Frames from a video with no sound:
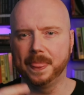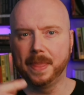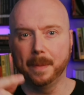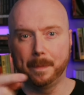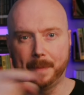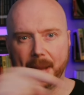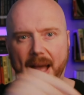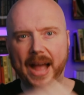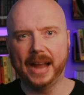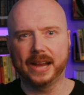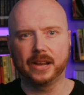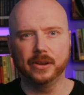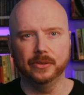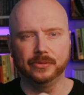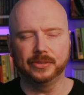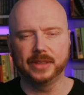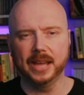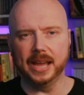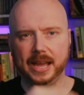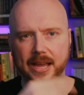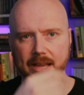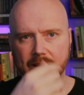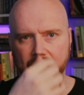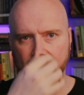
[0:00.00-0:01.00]
the back of
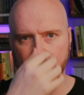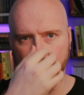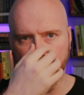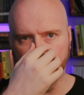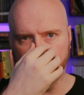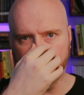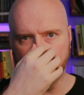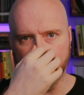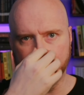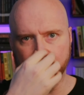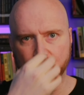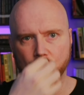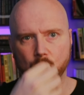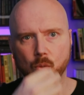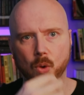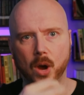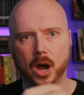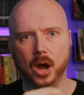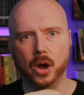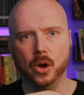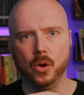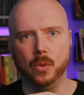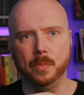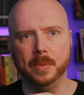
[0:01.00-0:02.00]
their uh, of their new
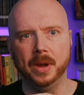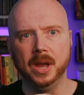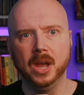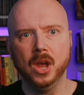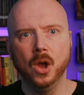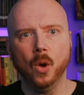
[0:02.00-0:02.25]
home,